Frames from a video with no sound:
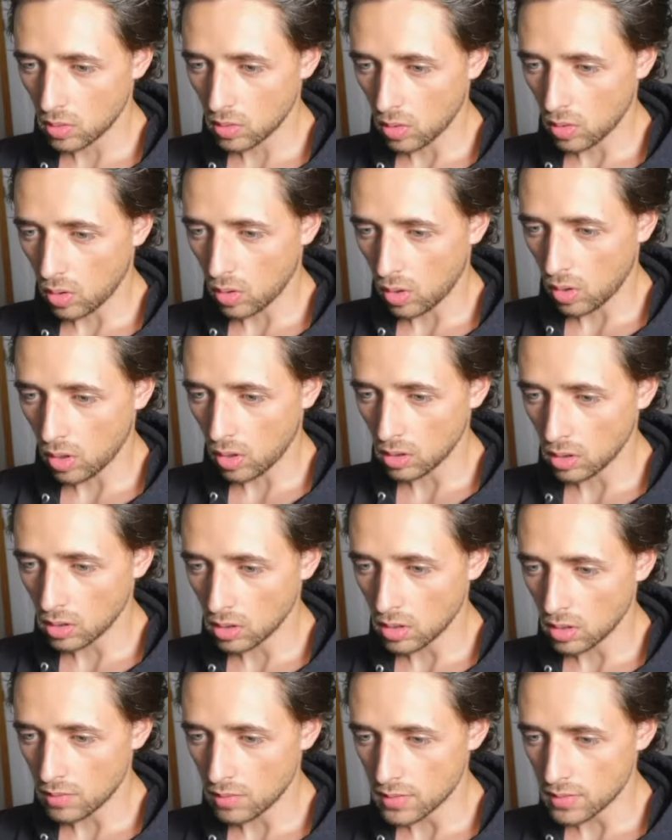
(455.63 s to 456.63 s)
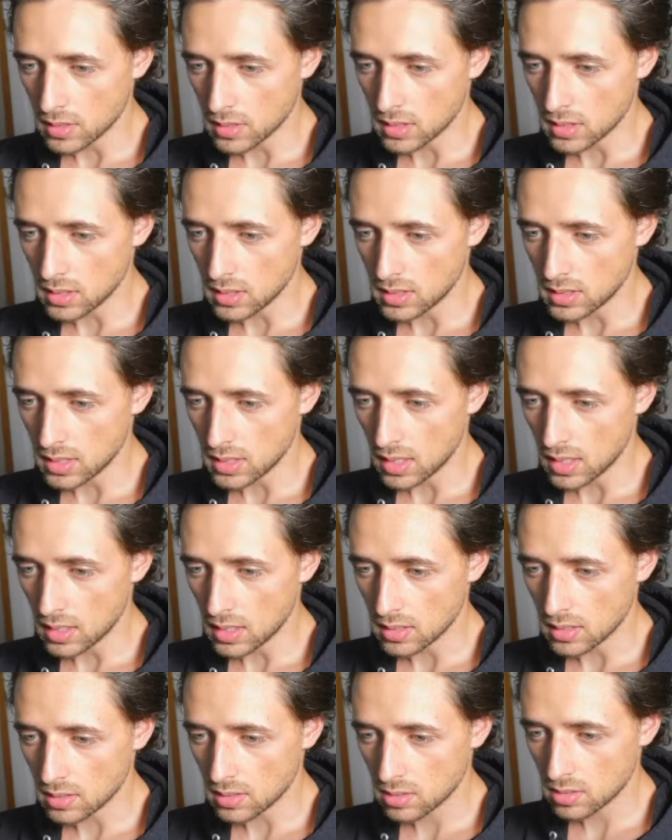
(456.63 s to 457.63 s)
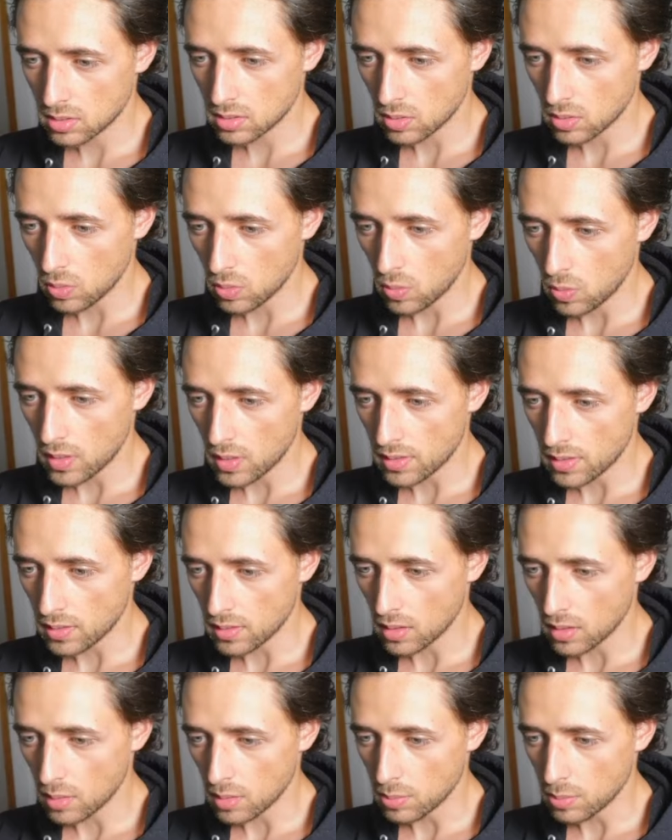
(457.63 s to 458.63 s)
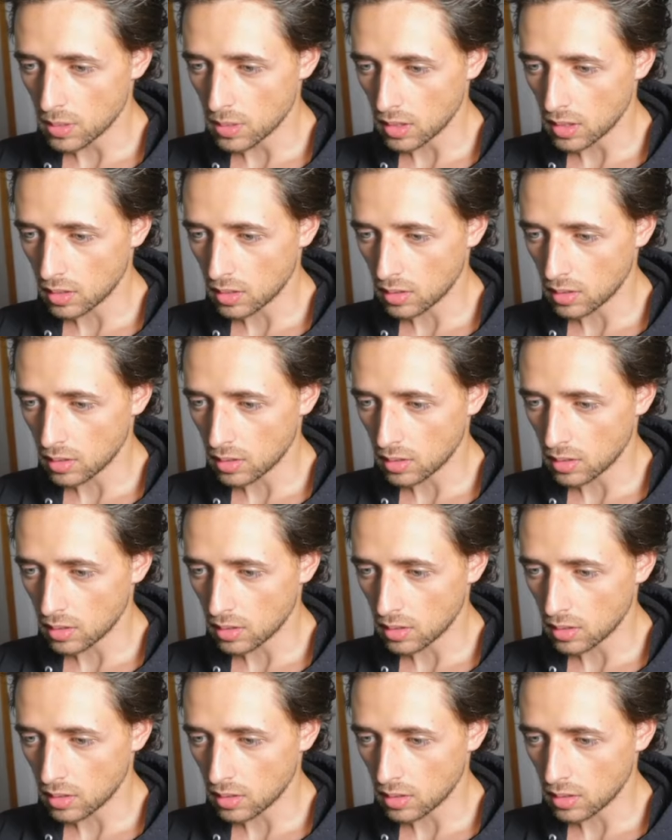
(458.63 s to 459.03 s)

all of the CTAs with a book